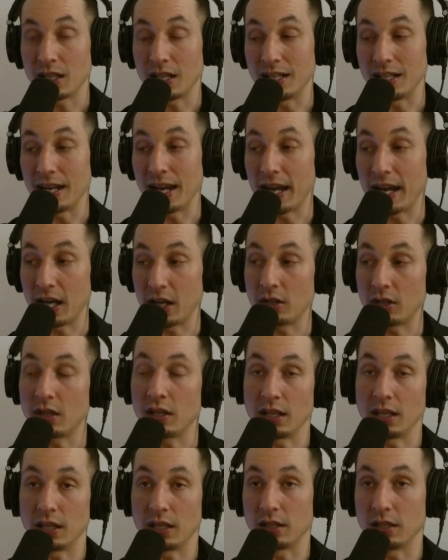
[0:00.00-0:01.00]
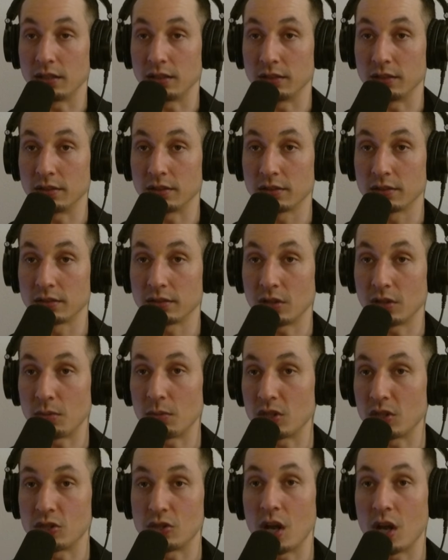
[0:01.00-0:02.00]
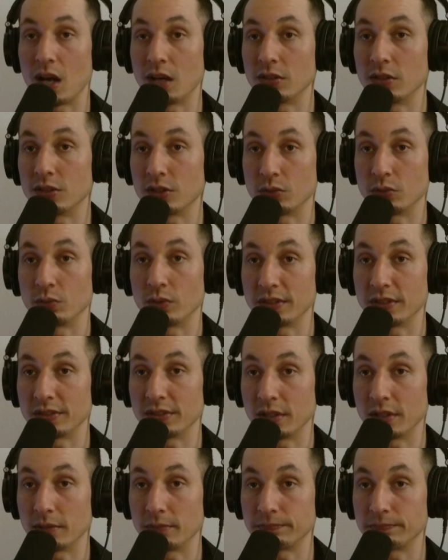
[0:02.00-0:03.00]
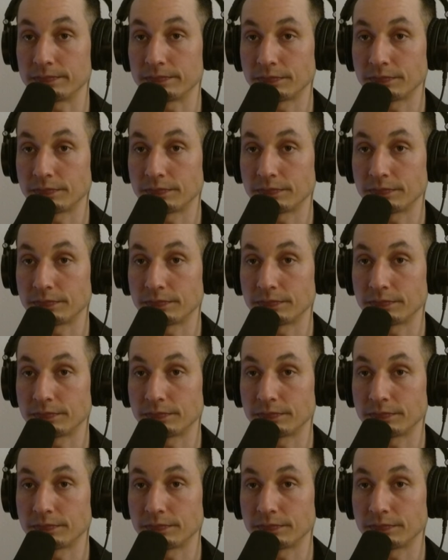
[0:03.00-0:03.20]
inheriting so much knowledge and wisdom,